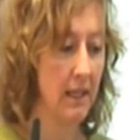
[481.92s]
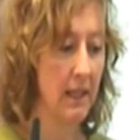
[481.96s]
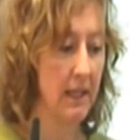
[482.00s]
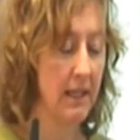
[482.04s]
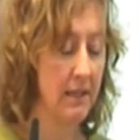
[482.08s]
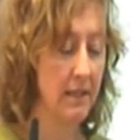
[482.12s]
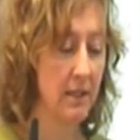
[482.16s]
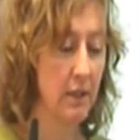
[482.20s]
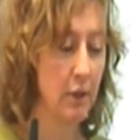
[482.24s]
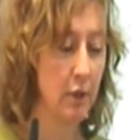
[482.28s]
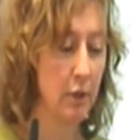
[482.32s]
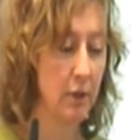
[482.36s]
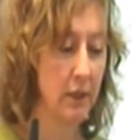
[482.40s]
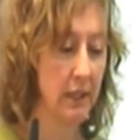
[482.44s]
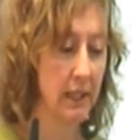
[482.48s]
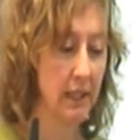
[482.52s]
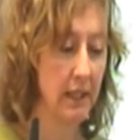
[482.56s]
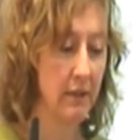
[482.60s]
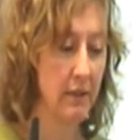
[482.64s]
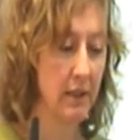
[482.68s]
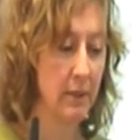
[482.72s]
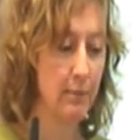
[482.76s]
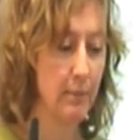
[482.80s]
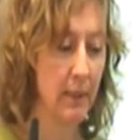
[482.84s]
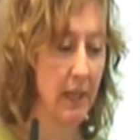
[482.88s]
It's a locally
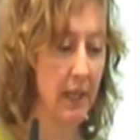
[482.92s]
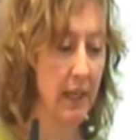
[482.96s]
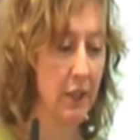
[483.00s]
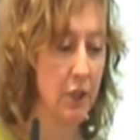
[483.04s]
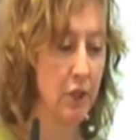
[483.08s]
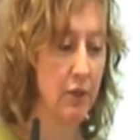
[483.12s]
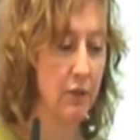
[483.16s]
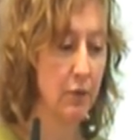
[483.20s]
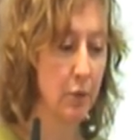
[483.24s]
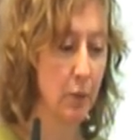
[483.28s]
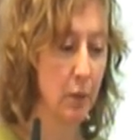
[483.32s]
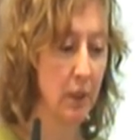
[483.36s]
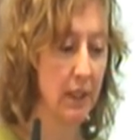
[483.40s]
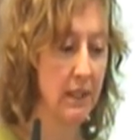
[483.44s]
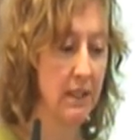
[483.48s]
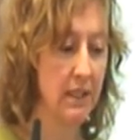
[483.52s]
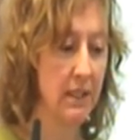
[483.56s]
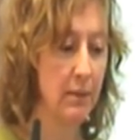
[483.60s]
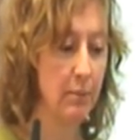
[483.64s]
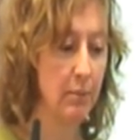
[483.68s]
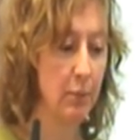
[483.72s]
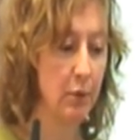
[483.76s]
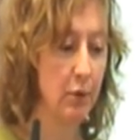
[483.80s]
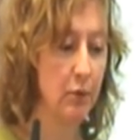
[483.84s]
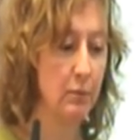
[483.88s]
agreed package of
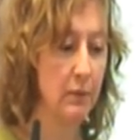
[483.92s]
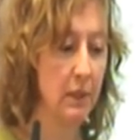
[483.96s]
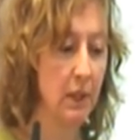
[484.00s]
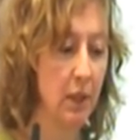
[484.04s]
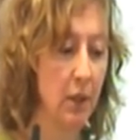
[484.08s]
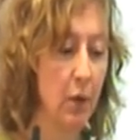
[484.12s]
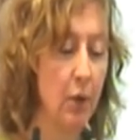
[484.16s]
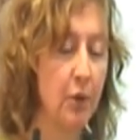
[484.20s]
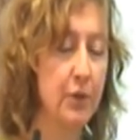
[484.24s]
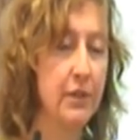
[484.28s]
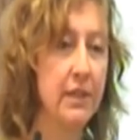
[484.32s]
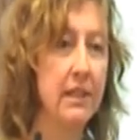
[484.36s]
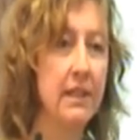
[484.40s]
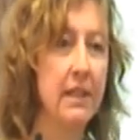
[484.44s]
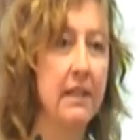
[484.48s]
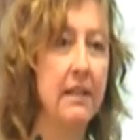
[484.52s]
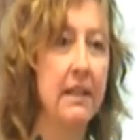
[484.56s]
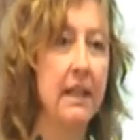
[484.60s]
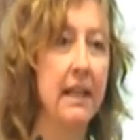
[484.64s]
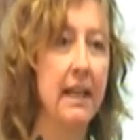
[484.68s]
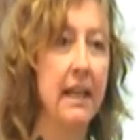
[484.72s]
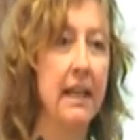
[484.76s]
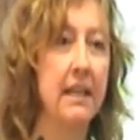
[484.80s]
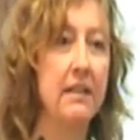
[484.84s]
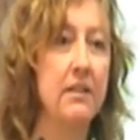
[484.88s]
quality improvement goals and
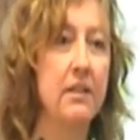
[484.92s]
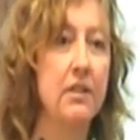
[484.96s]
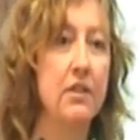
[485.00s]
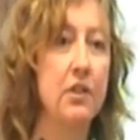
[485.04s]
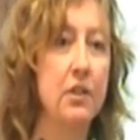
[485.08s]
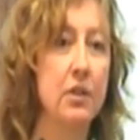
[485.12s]
indicators.